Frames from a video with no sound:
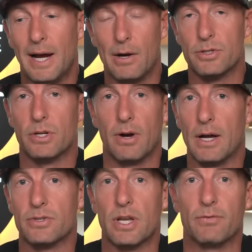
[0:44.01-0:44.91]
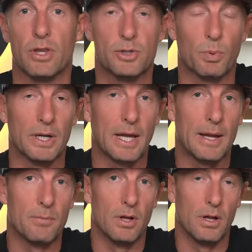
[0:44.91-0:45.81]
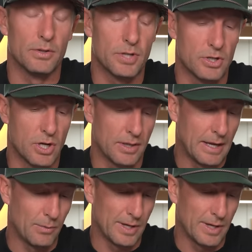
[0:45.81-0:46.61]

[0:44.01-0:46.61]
I was at Ohio State for the spring game. I'll, I'll touch on that.